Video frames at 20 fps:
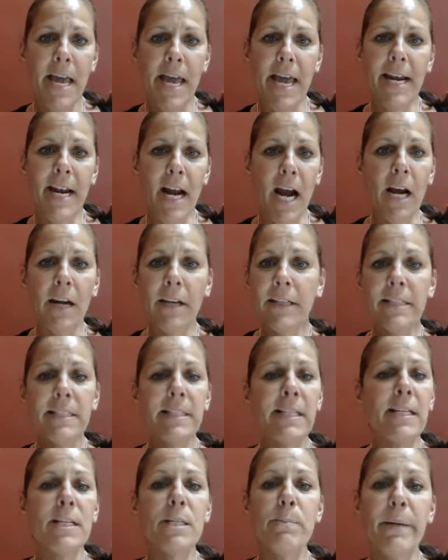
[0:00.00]
And yes.
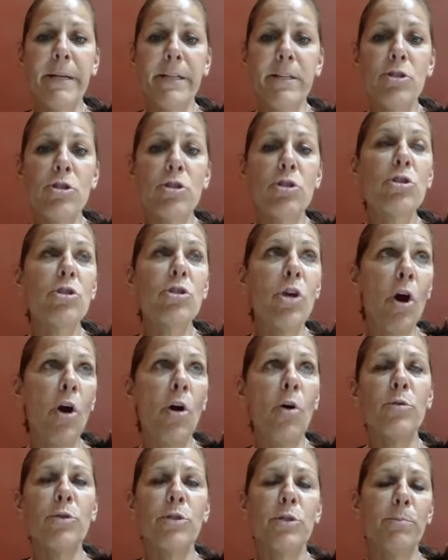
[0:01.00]
Arlington has been
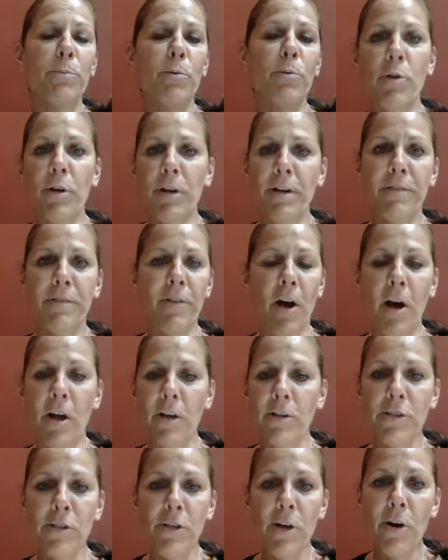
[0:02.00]
so supportive
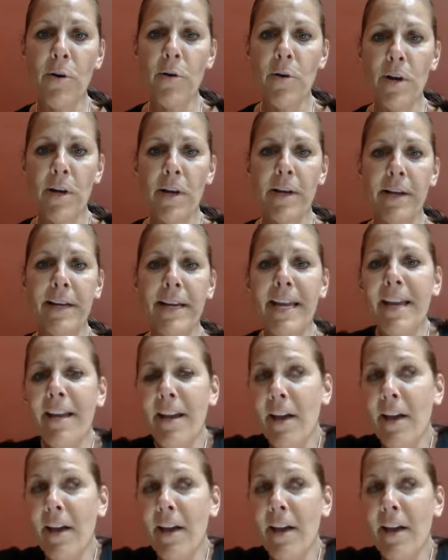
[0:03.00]
also okay.